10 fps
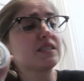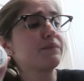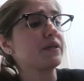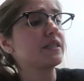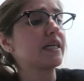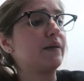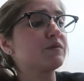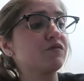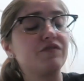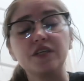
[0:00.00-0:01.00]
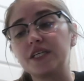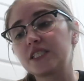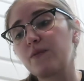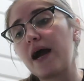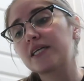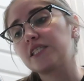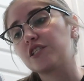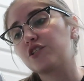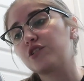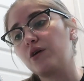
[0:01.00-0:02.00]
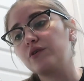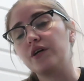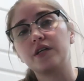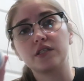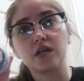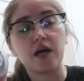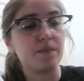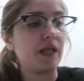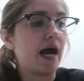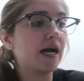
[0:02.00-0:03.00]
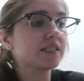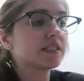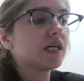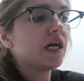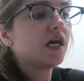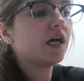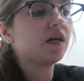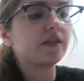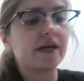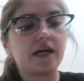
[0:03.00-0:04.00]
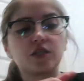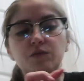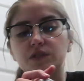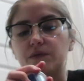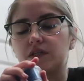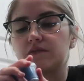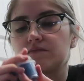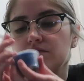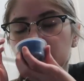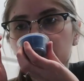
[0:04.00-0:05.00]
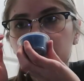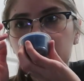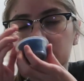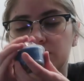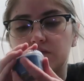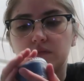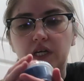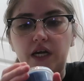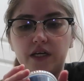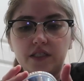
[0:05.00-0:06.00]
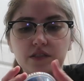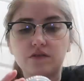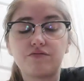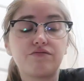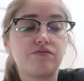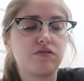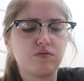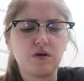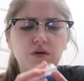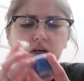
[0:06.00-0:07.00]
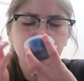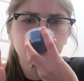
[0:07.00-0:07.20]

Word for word: this a million times from Villainous Wax, and it's so good. It's got a blast. Like, I just want to smell it. Yeah, it's... Whoa.